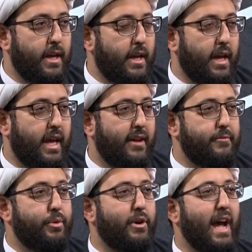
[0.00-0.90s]
And I've
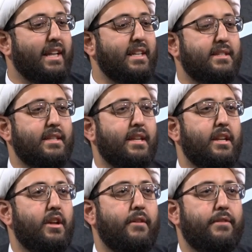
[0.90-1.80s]
practiced it
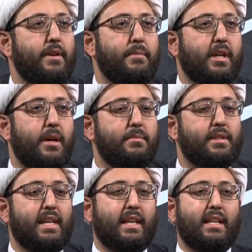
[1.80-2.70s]
enough, it becomes
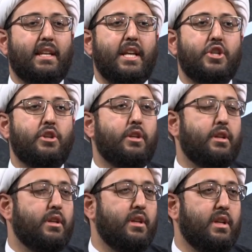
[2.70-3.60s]
second nature.
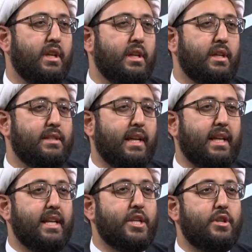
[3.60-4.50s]
Second
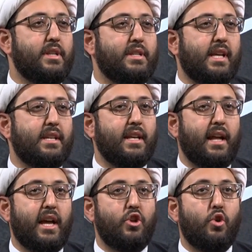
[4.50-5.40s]
nature in the sense that
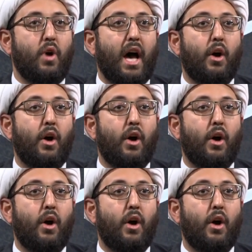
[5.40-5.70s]
I know how to